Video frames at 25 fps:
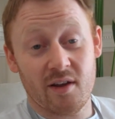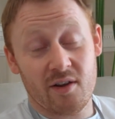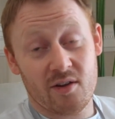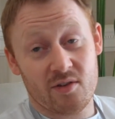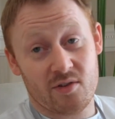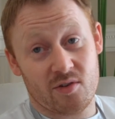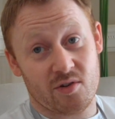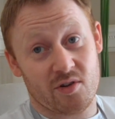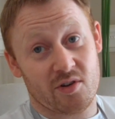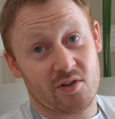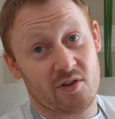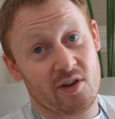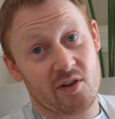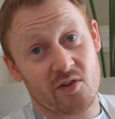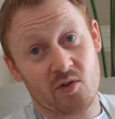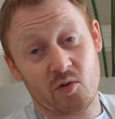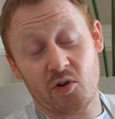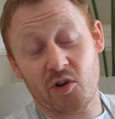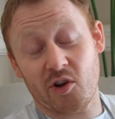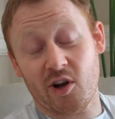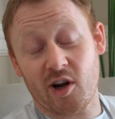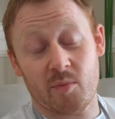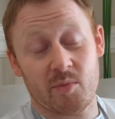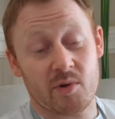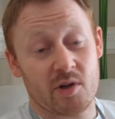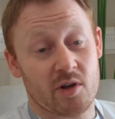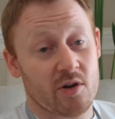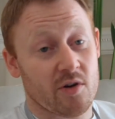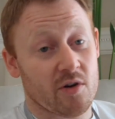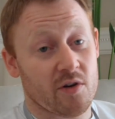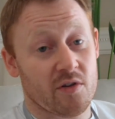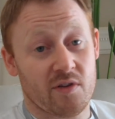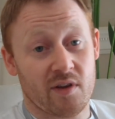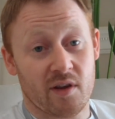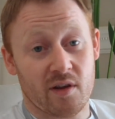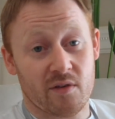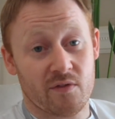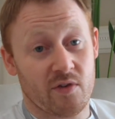So it's only going to be a good
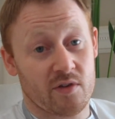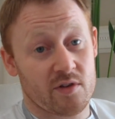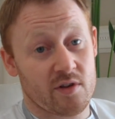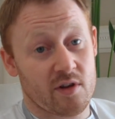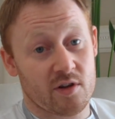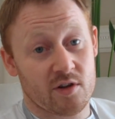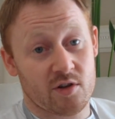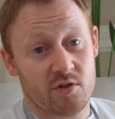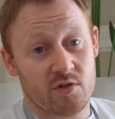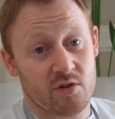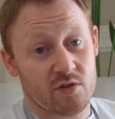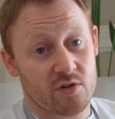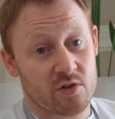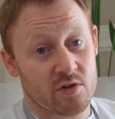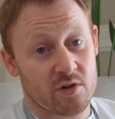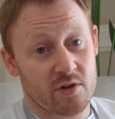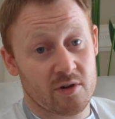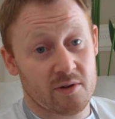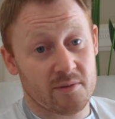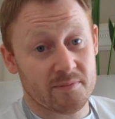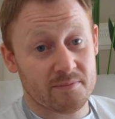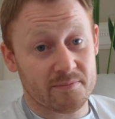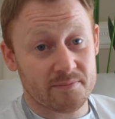thing for the industry as a whole.